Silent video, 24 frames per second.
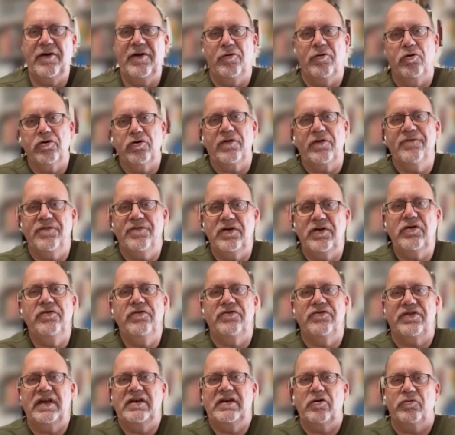they're all
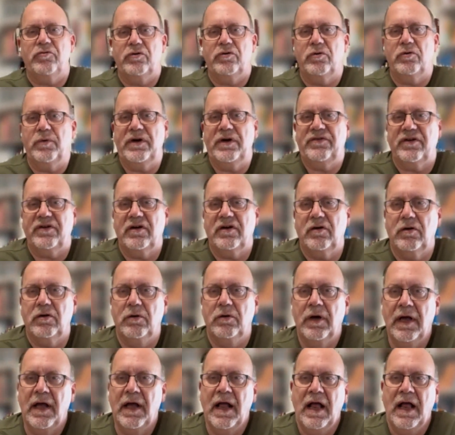confused. They don't know where to
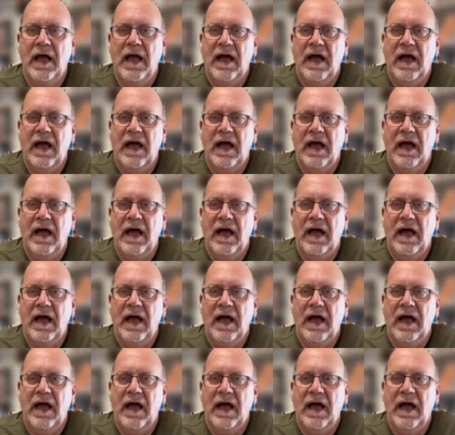go.